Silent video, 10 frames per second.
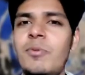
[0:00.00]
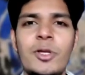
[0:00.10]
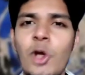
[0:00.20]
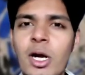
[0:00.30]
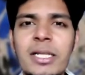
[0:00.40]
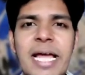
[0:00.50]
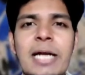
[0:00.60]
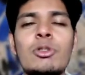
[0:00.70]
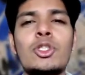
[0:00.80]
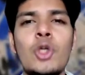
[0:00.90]
you're there
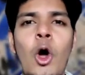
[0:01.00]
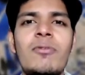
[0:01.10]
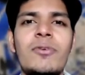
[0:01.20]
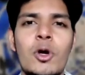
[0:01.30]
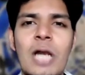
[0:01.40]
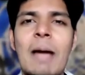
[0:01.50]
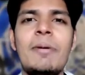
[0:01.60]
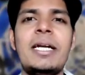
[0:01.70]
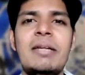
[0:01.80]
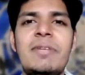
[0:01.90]
to
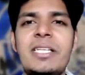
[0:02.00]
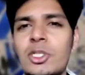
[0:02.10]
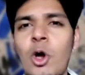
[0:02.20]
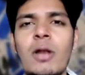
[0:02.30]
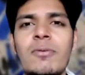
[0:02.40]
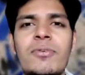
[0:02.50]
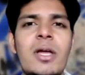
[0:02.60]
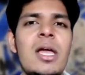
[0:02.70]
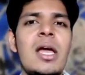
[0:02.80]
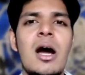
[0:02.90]
collaboratively solve
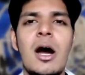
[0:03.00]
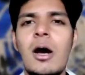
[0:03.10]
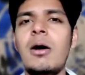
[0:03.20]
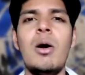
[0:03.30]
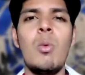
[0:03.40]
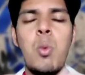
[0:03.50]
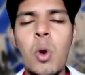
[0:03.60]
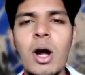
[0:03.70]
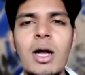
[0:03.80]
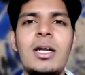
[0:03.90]
a
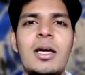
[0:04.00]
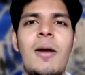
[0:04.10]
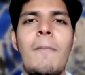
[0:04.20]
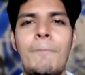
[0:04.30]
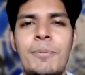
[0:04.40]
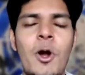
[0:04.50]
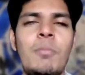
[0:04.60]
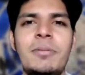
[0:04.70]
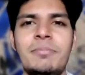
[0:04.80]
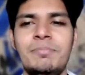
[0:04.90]
world
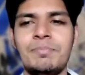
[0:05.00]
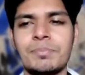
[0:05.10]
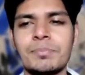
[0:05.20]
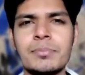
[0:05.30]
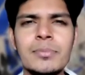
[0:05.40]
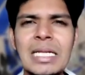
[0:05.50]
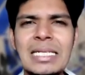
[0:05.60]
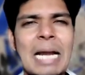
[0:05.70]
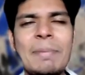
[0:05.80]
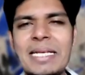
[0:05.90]
problem.
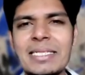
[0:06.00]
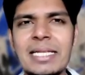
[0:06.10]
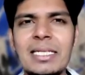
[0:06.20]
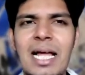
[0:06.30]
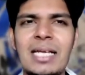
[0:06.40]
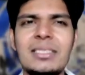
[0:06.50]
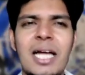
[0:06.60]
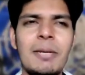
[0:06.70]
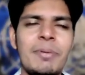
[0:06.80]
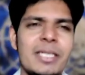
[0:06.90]
That being said, the last
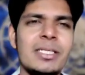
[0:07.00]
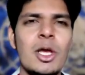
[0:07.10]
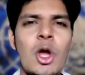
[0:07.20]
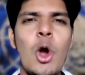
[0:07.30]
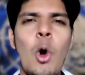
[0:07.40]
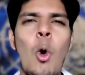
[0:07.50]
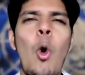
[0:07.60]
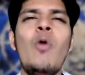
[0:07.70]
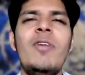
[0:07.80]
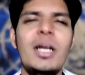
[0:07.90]
type is
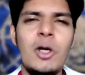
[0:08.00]
over